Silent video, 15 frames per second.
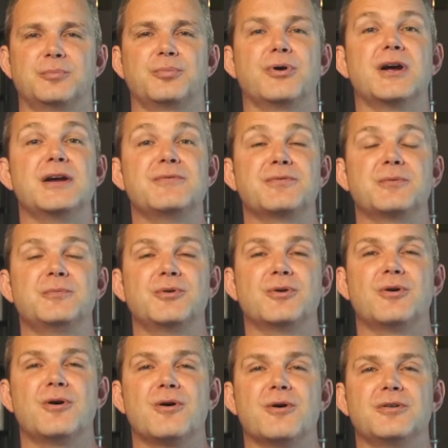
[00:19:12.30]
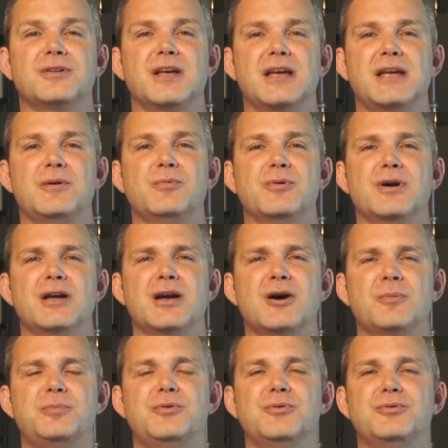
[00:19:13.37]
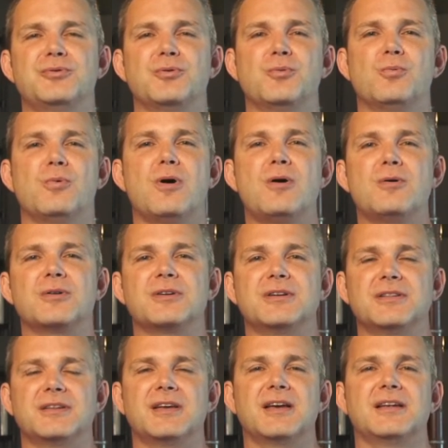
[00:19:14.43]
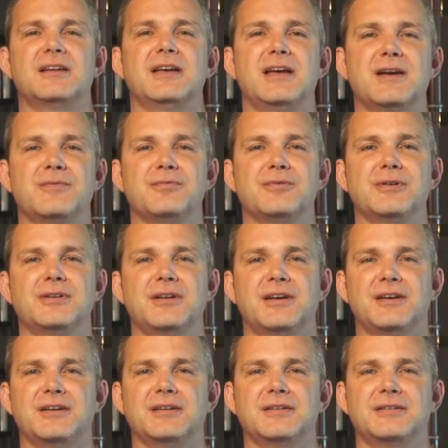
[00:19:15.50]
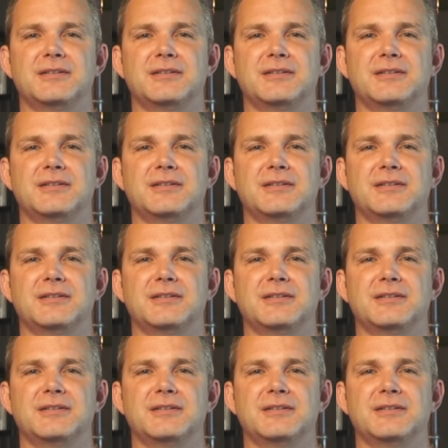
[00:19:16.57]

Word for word: Pray from your heart that He will help you to walk in that every day.